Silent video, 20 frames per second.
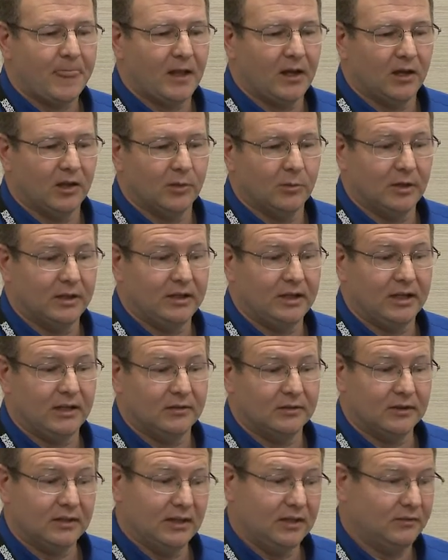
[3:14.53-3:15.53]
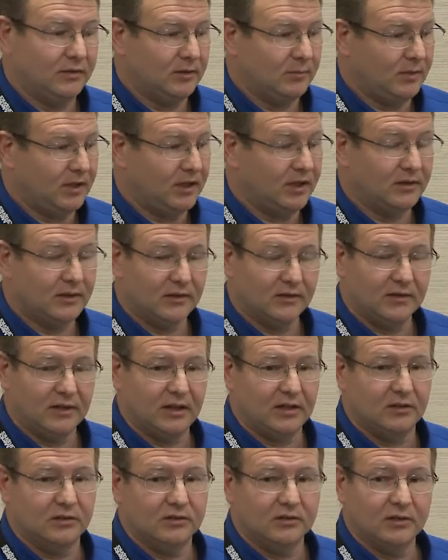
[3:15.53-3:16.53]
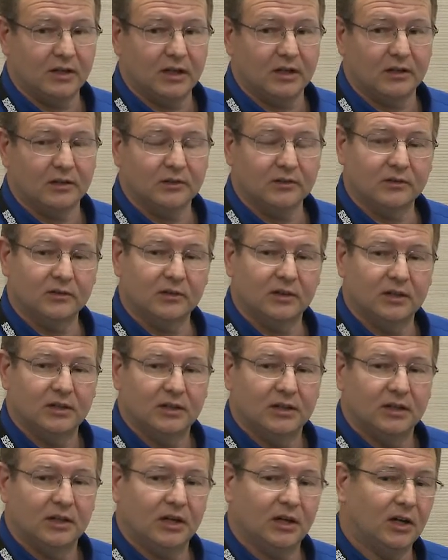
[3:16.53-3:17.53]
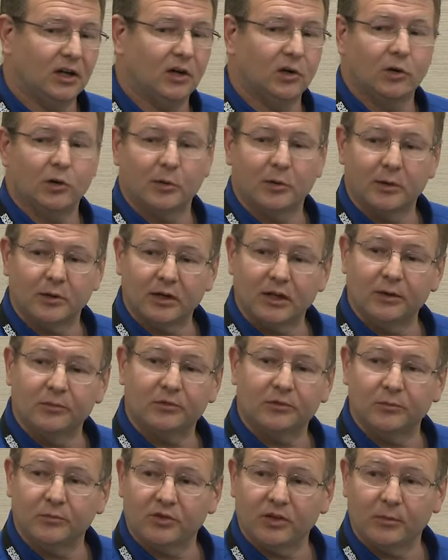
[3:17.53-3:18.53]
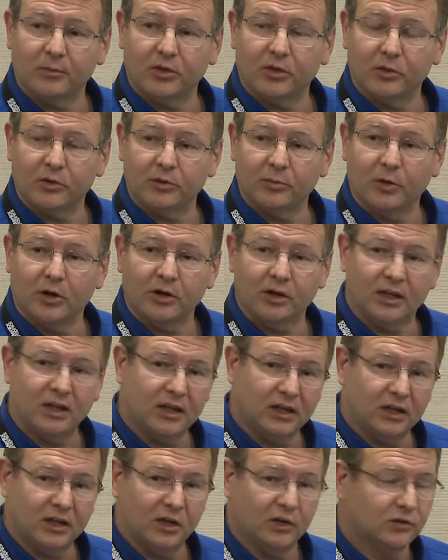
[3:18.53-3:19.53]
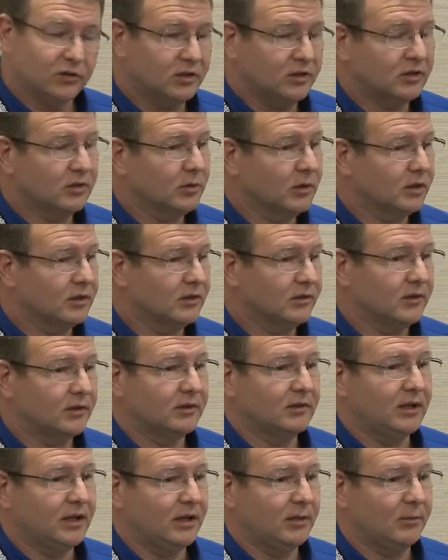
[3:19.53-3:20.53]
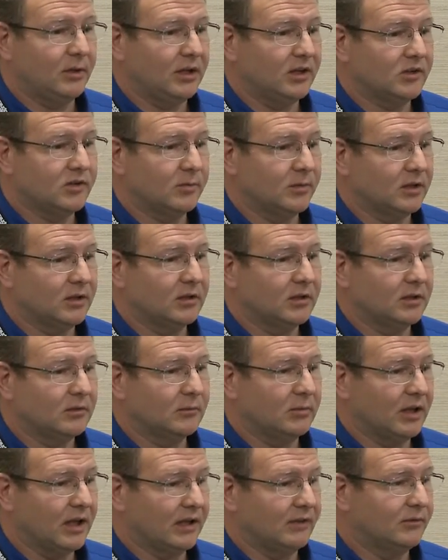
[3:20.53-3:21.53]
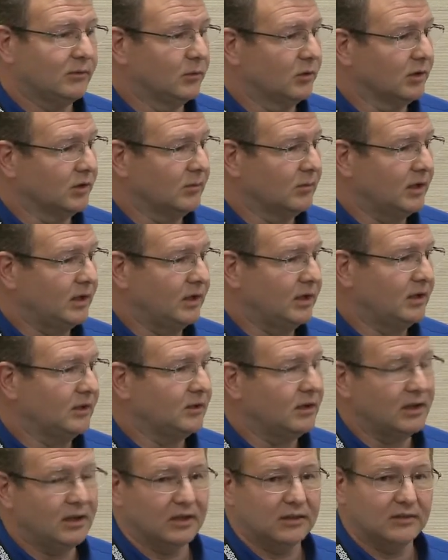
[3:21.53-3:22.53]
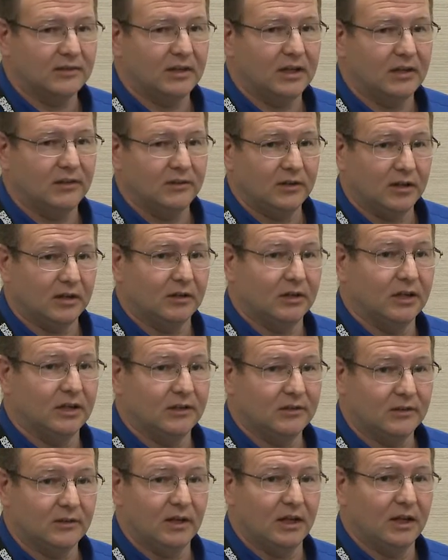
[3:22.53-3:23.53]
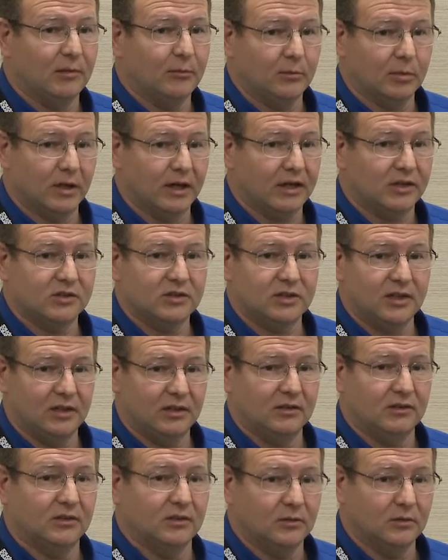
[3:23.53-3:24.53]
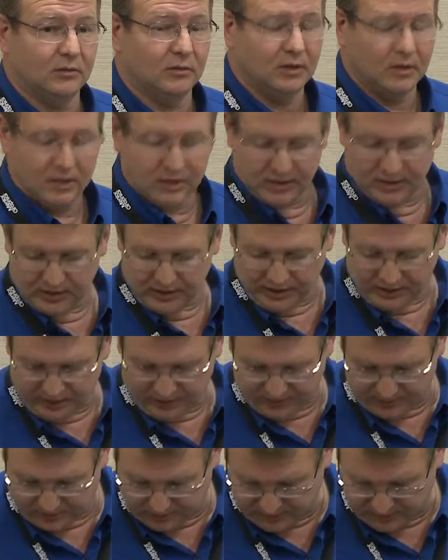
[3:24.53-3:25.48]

all the way down to even many of the standard cells, or whether it comes from some third party. It goes into our data management platform, and it stays there, and it's then branched into any